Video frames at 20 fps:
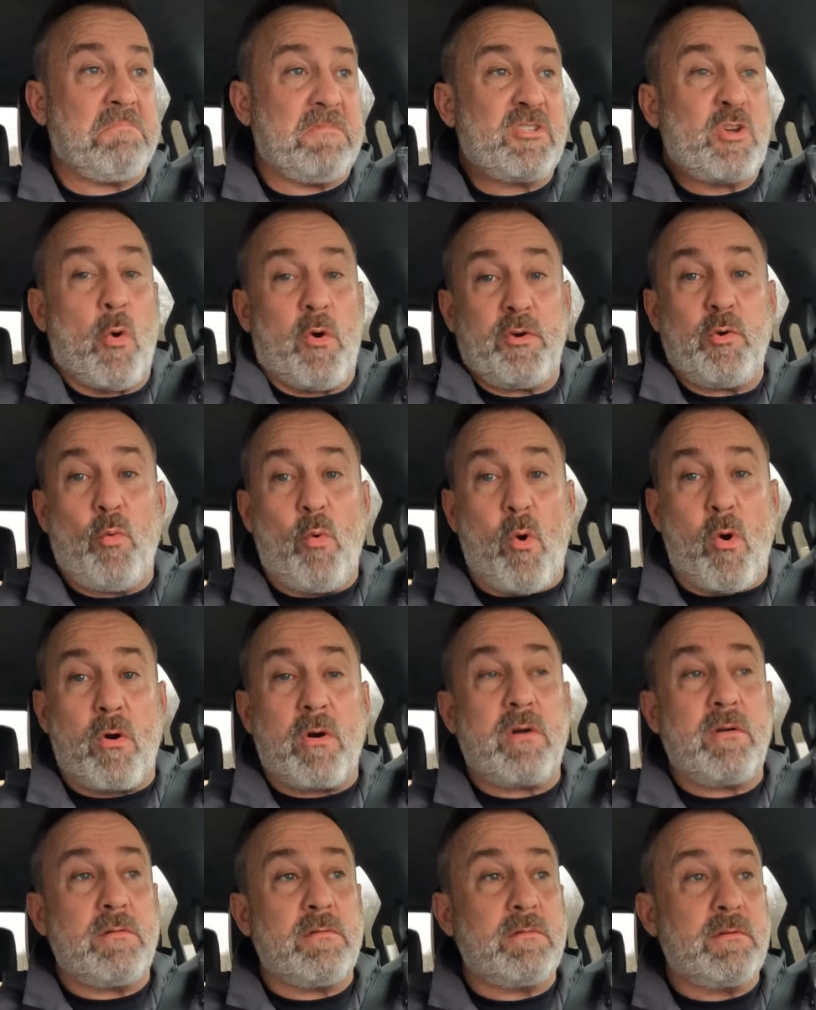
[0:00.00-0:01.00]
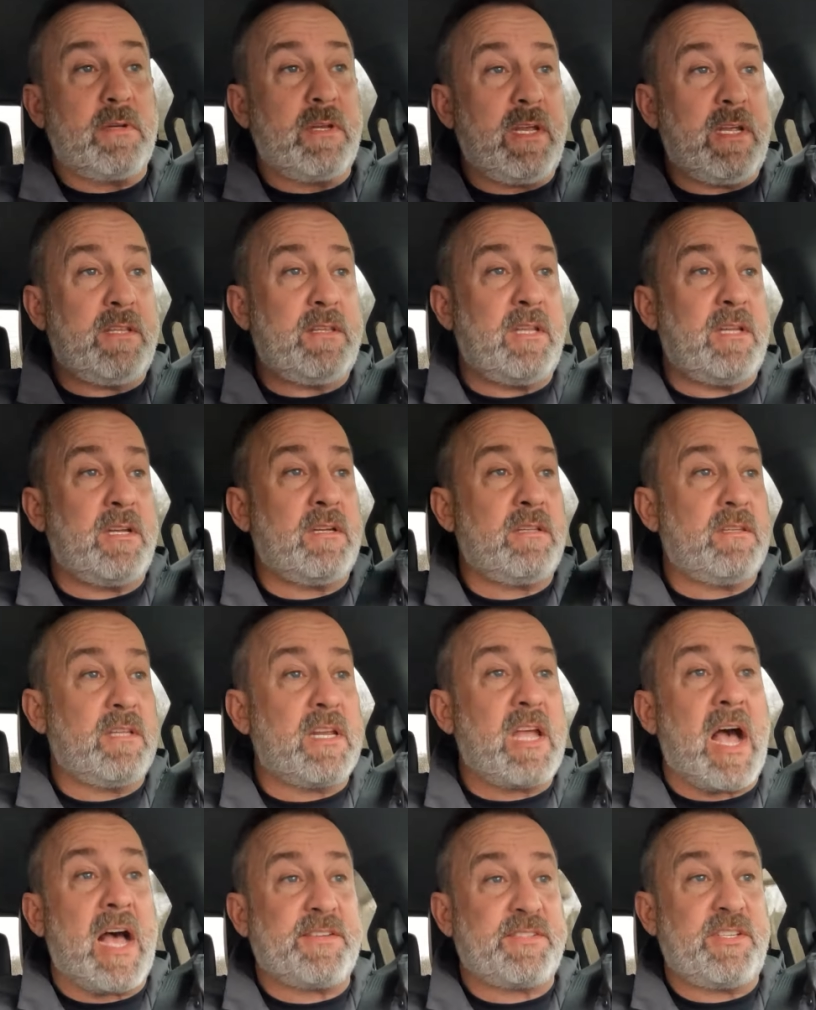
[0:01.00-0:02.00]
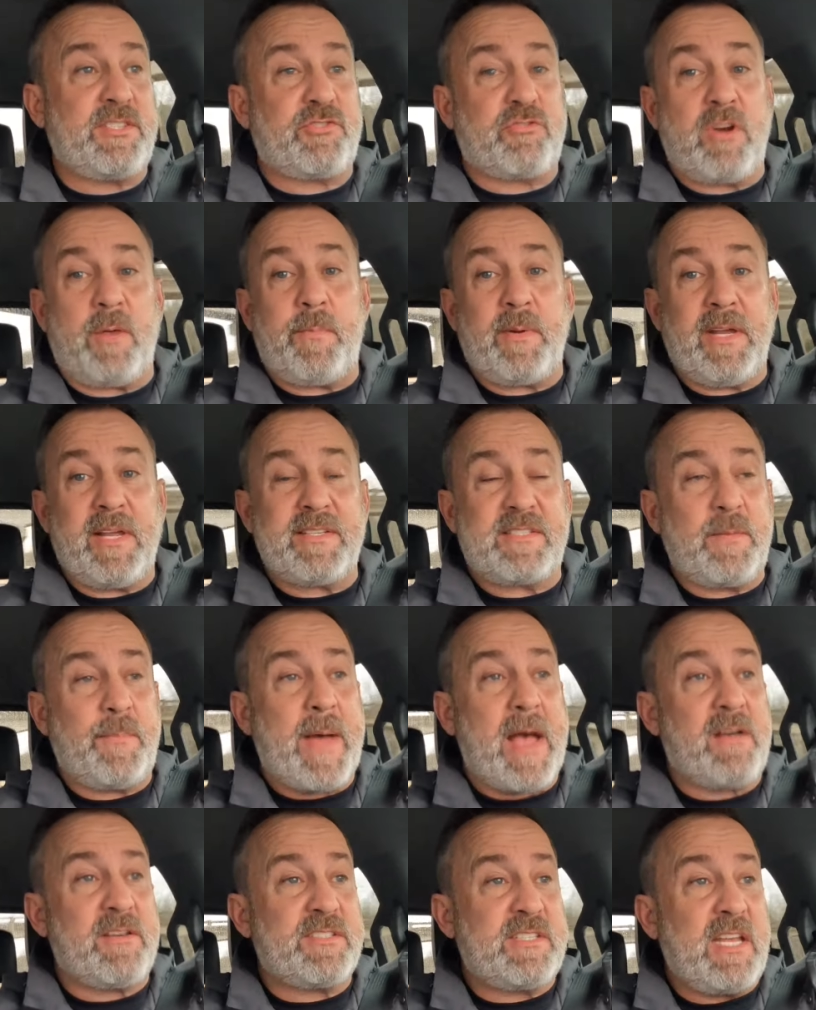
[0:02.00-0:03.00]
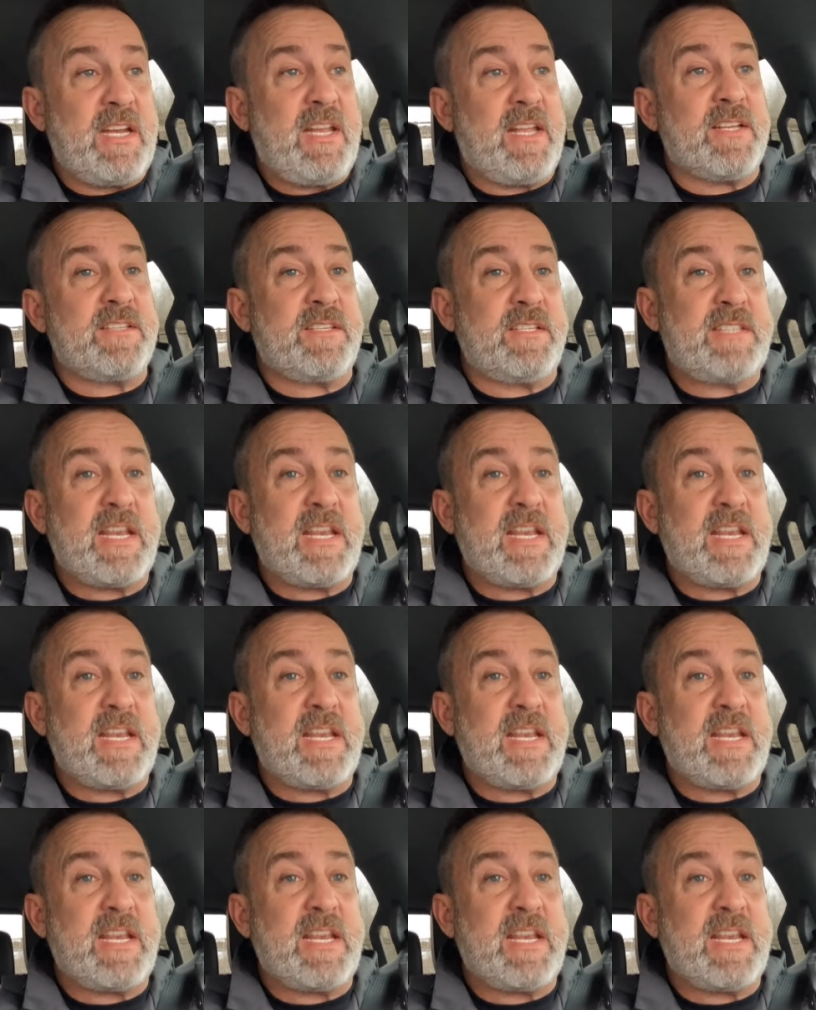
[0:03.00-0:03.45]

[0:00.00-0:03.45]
was going to war in the Gaza Strip against the Palestinians,